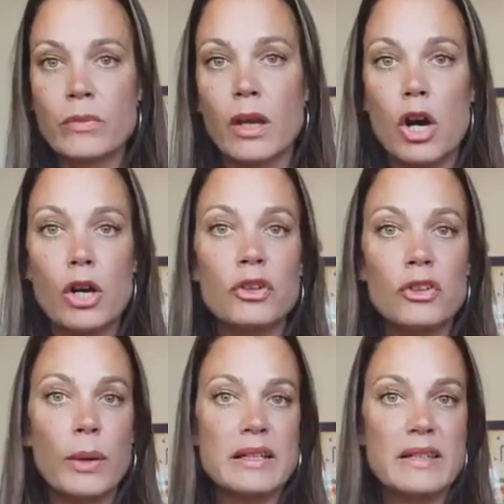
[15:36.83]
Also
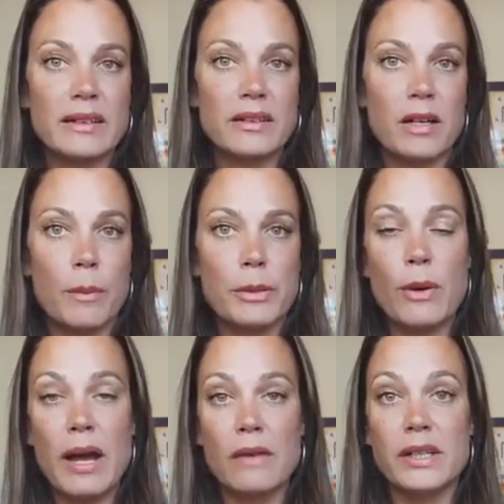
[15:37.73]
in Desktop, you
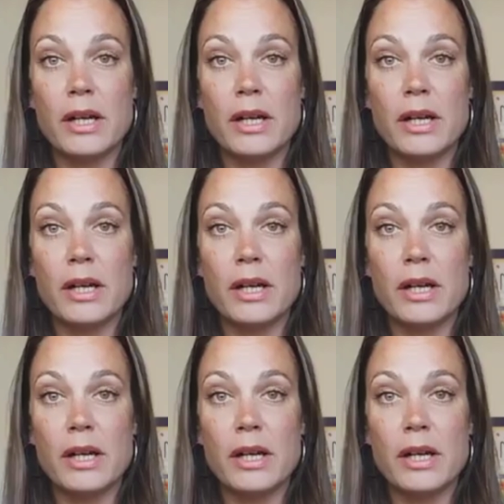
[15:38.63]
have the